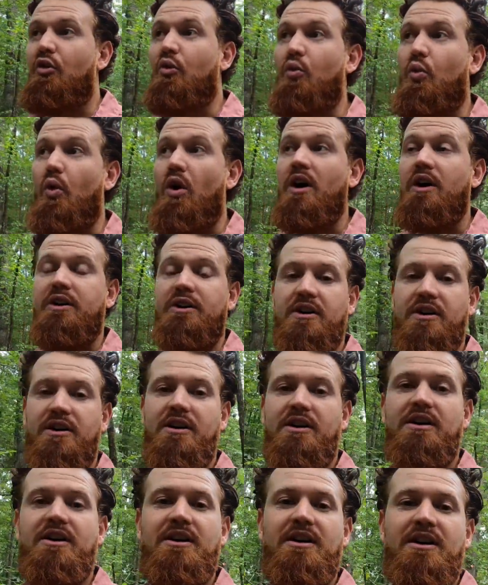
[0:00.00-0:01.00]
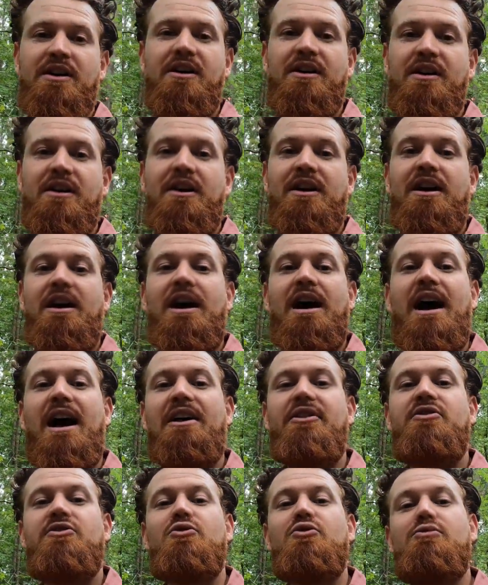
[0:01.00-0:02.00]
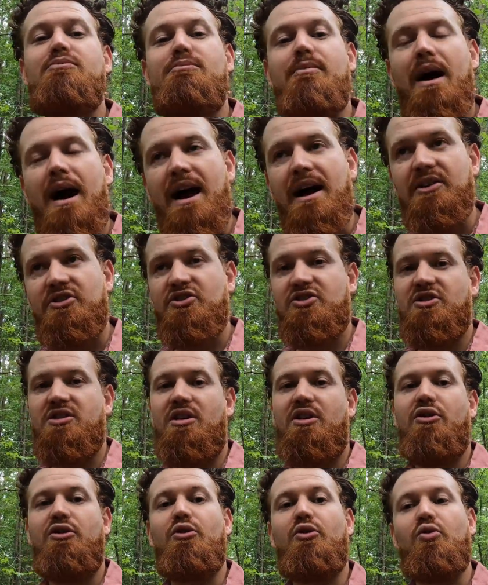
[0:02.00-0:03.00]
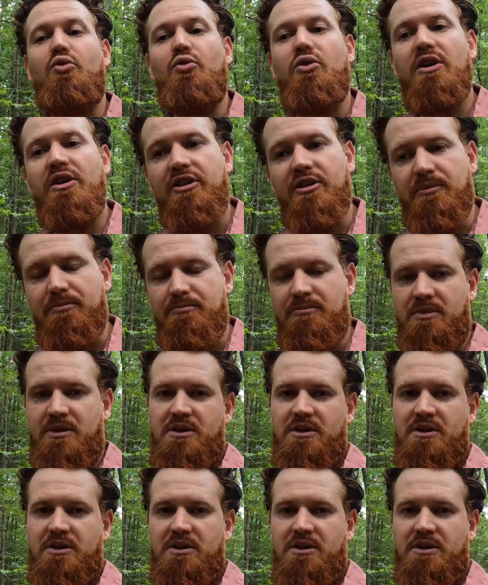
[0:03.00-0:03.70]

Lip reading: one has to match the rhythm